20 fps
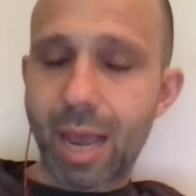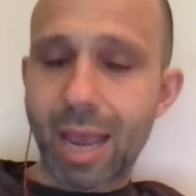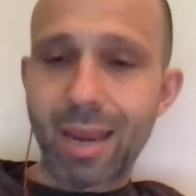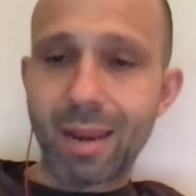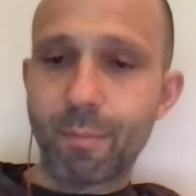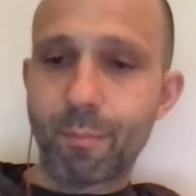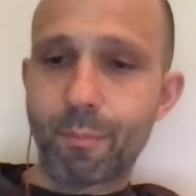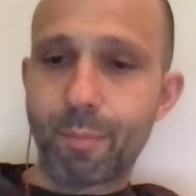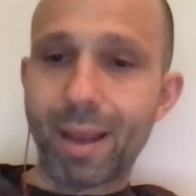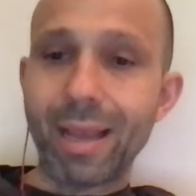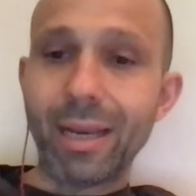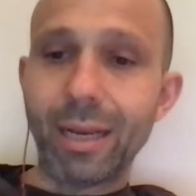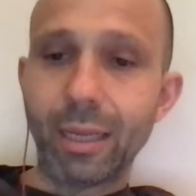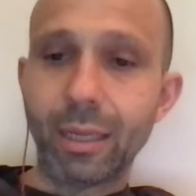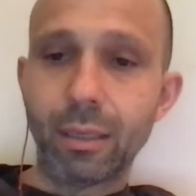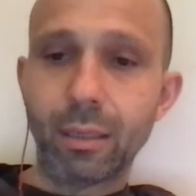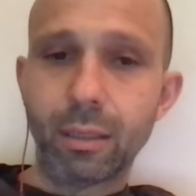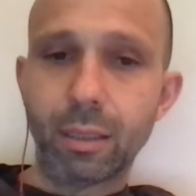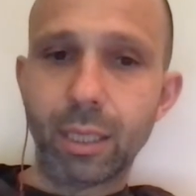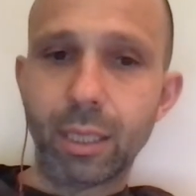No, he didn't
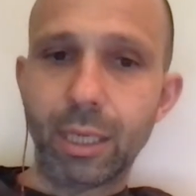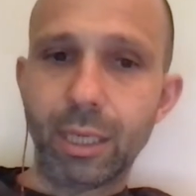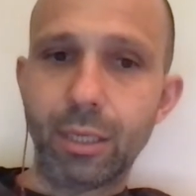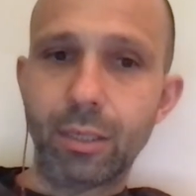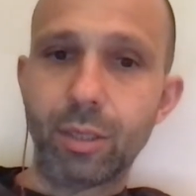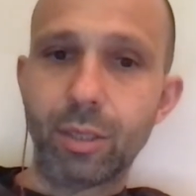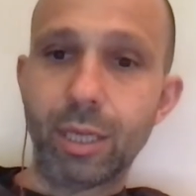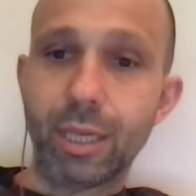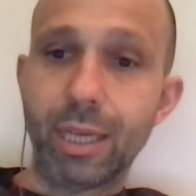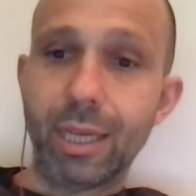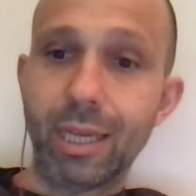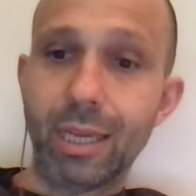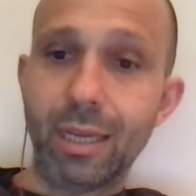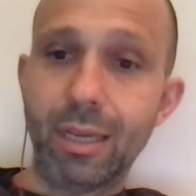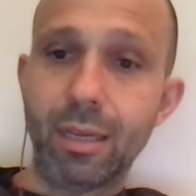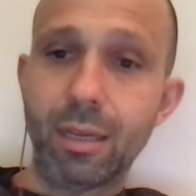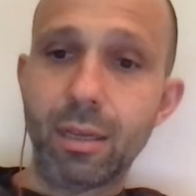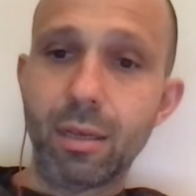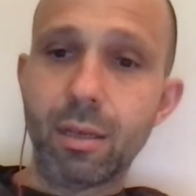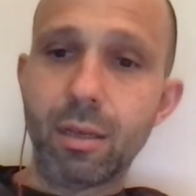bite it. He
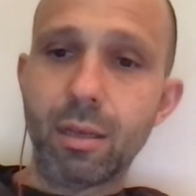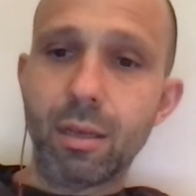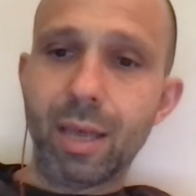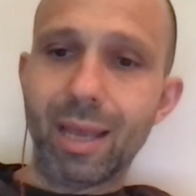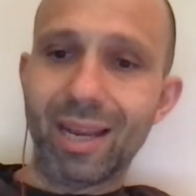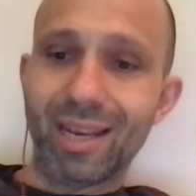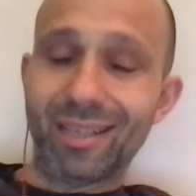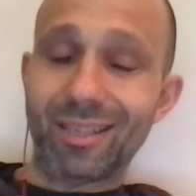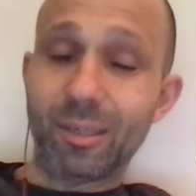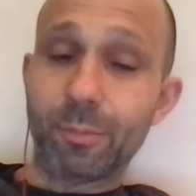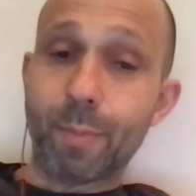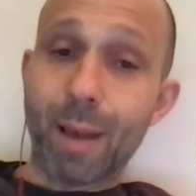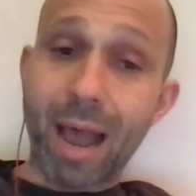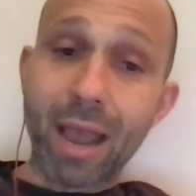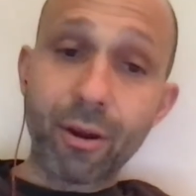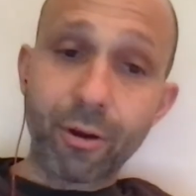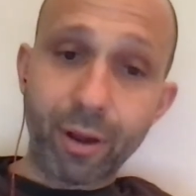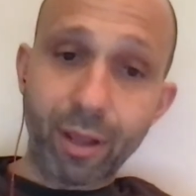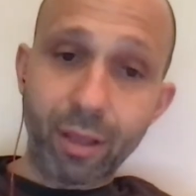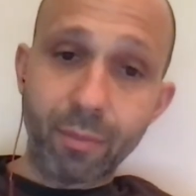he it
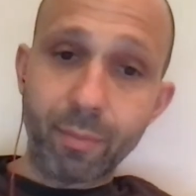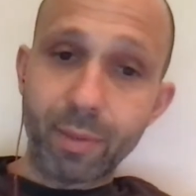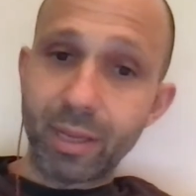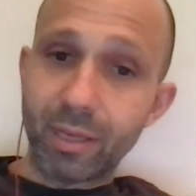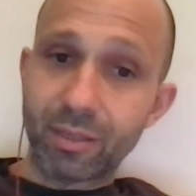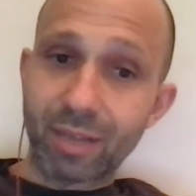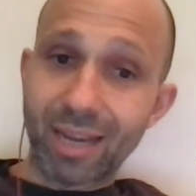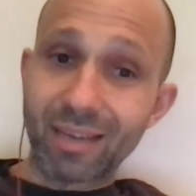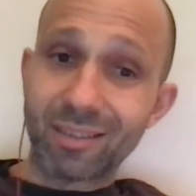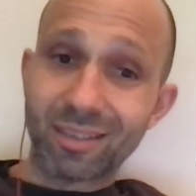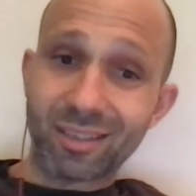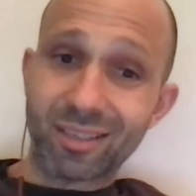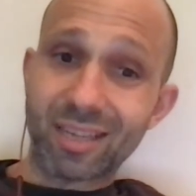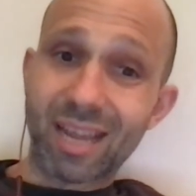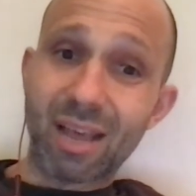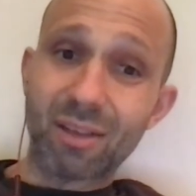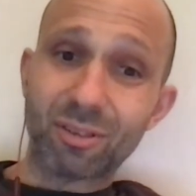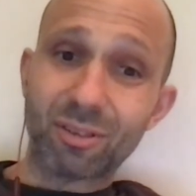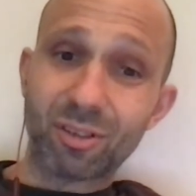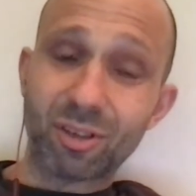inspired him. He Tyson
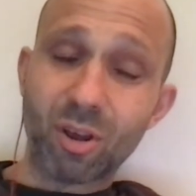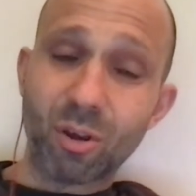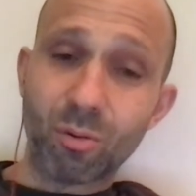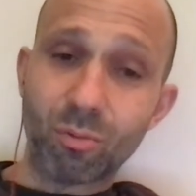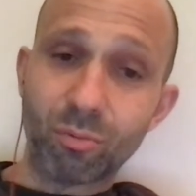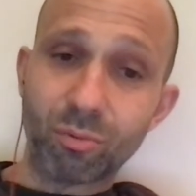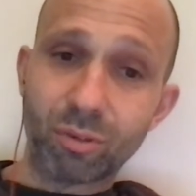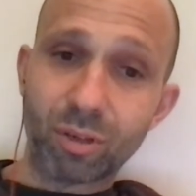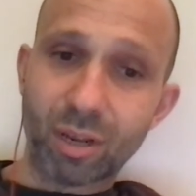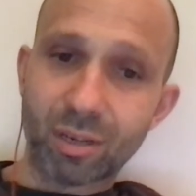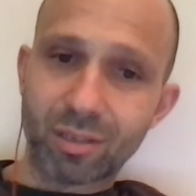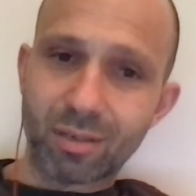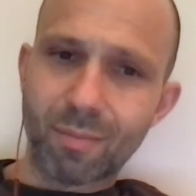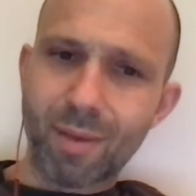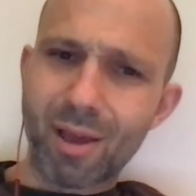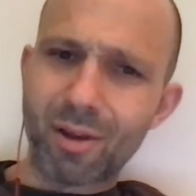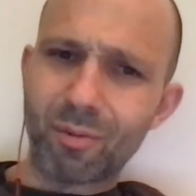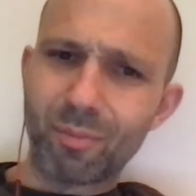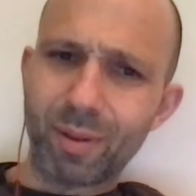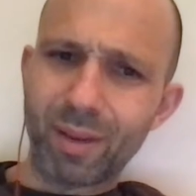styles his own. Cus
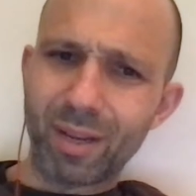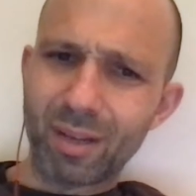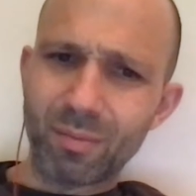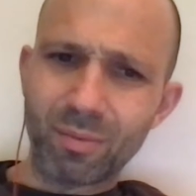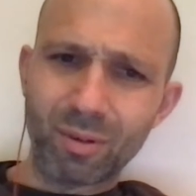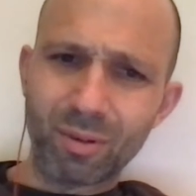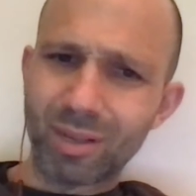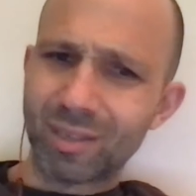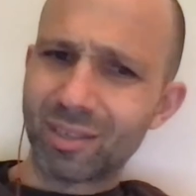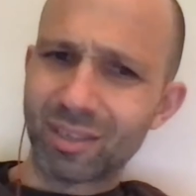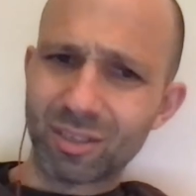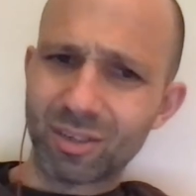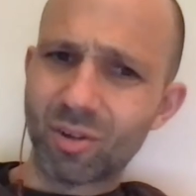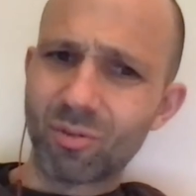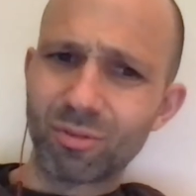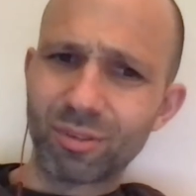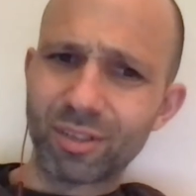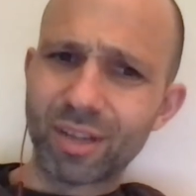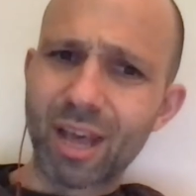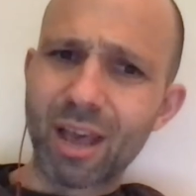D'Amato peekaboo, that's his
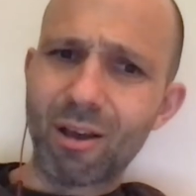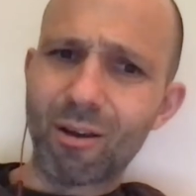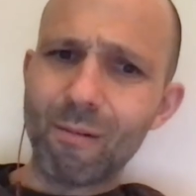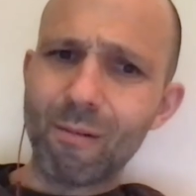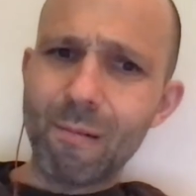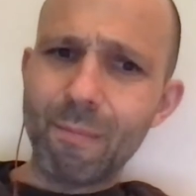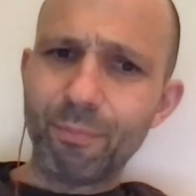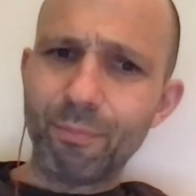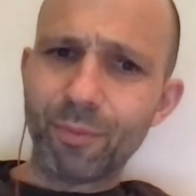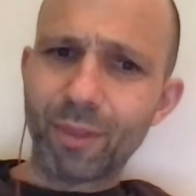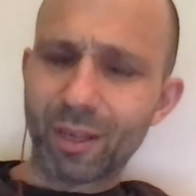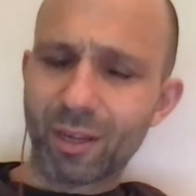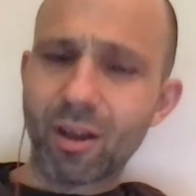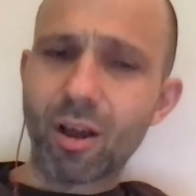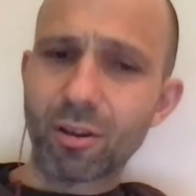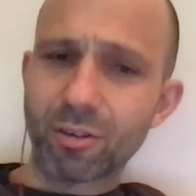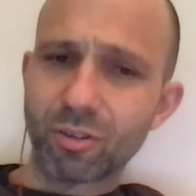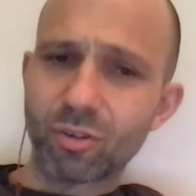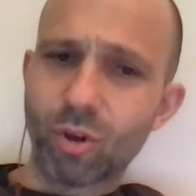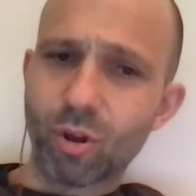own style. The
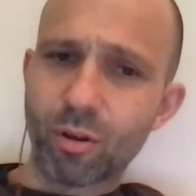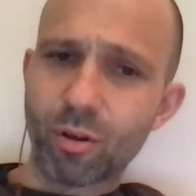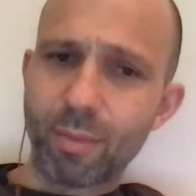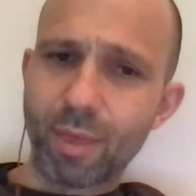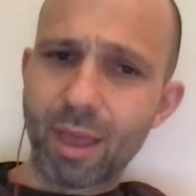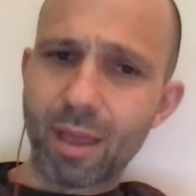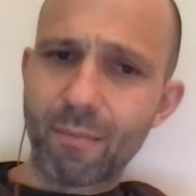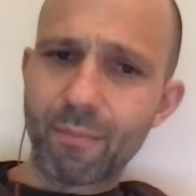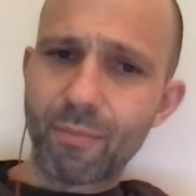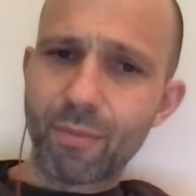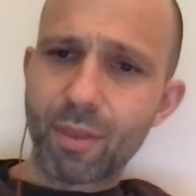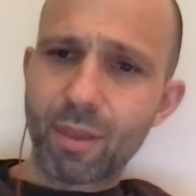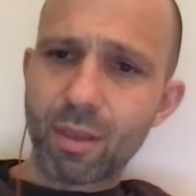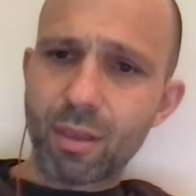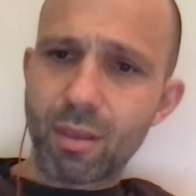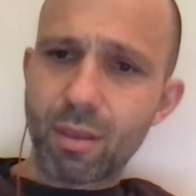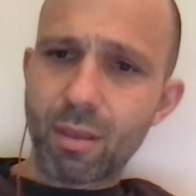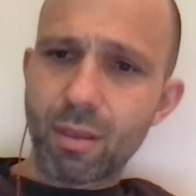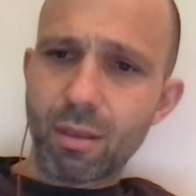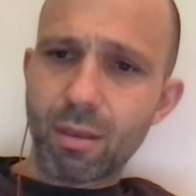Cus taught him that.
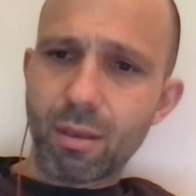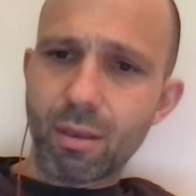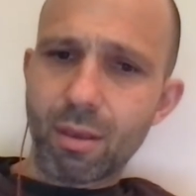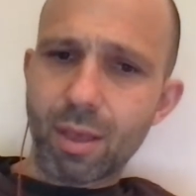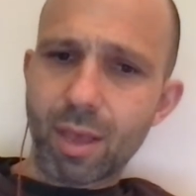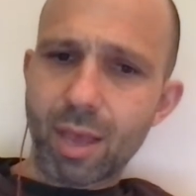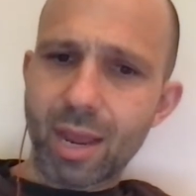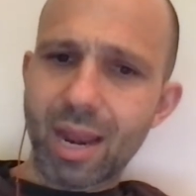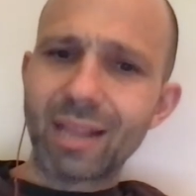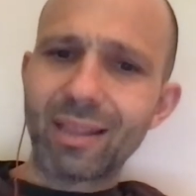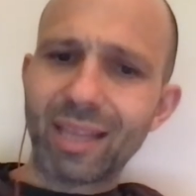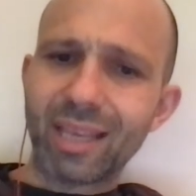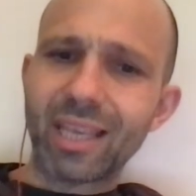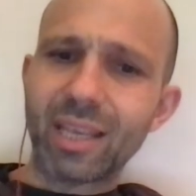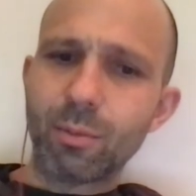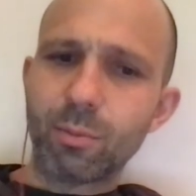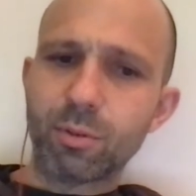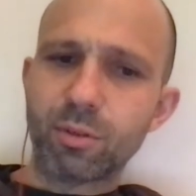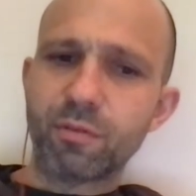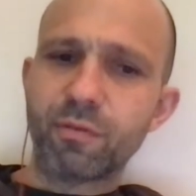And I
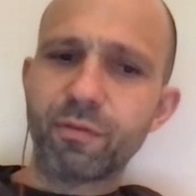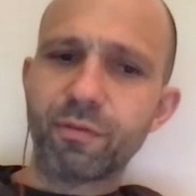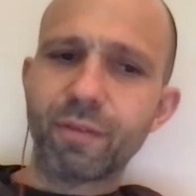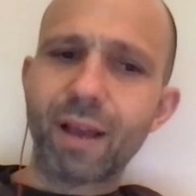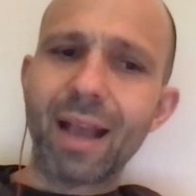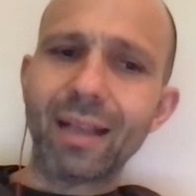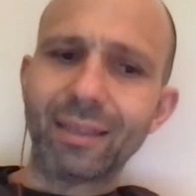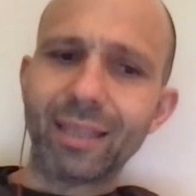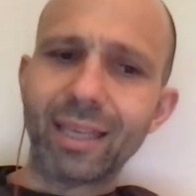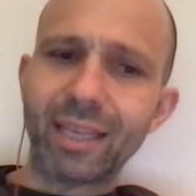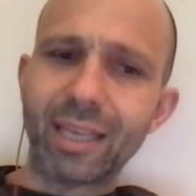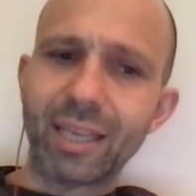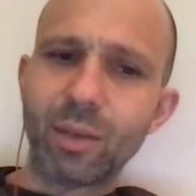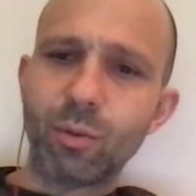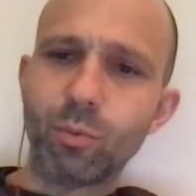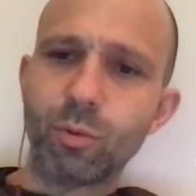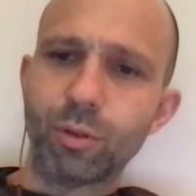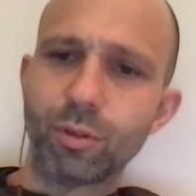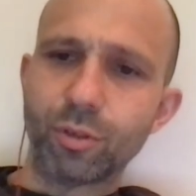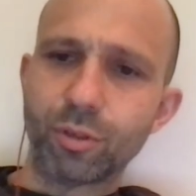think he was I think
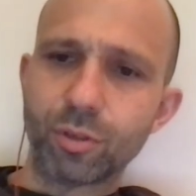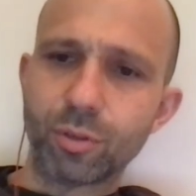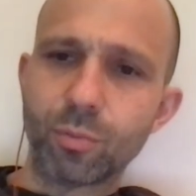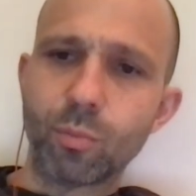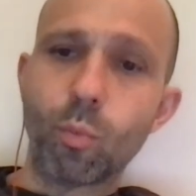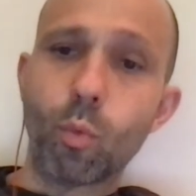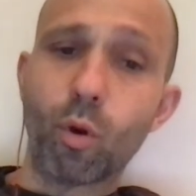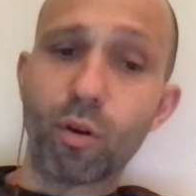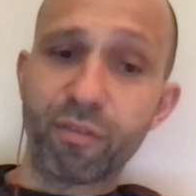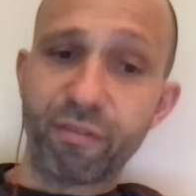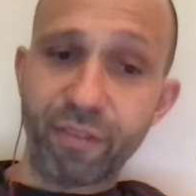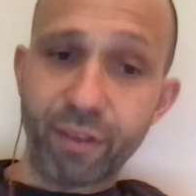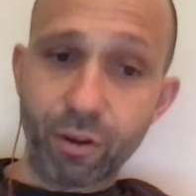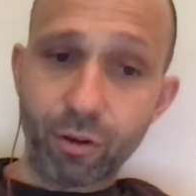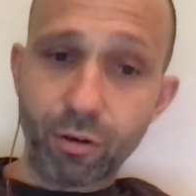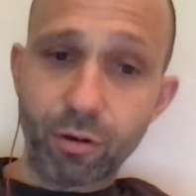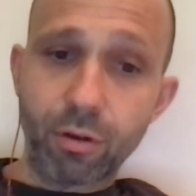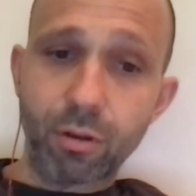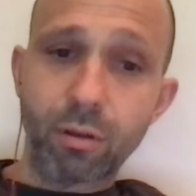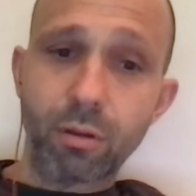he was more
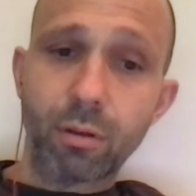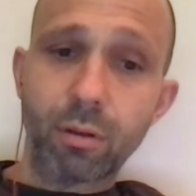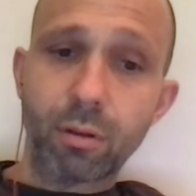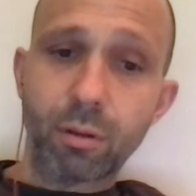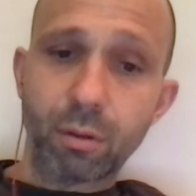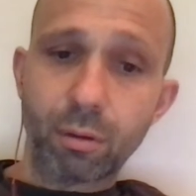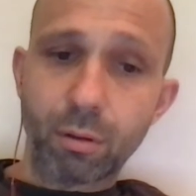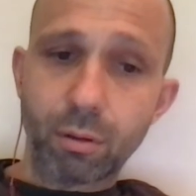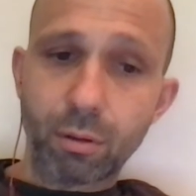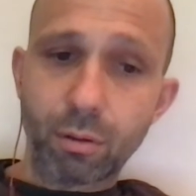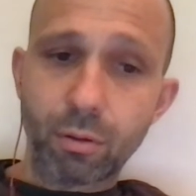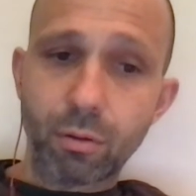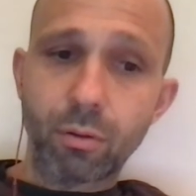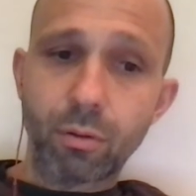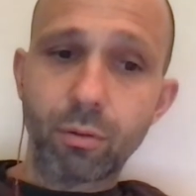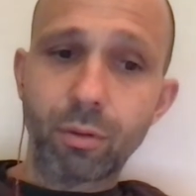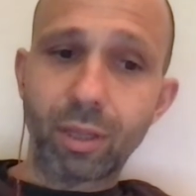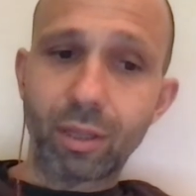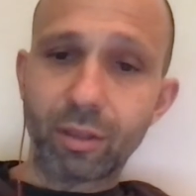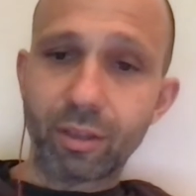feared
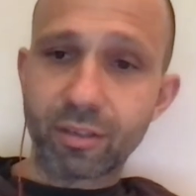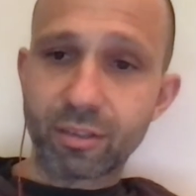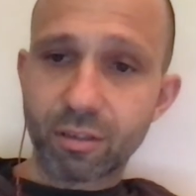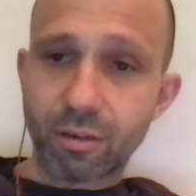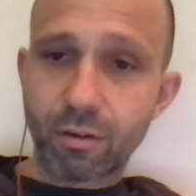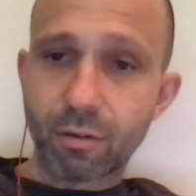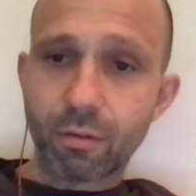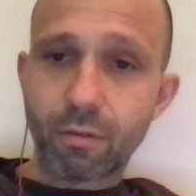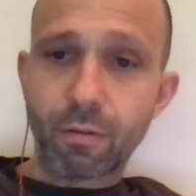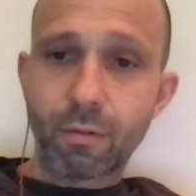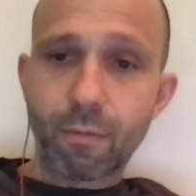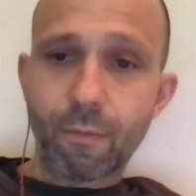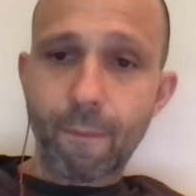than Liston.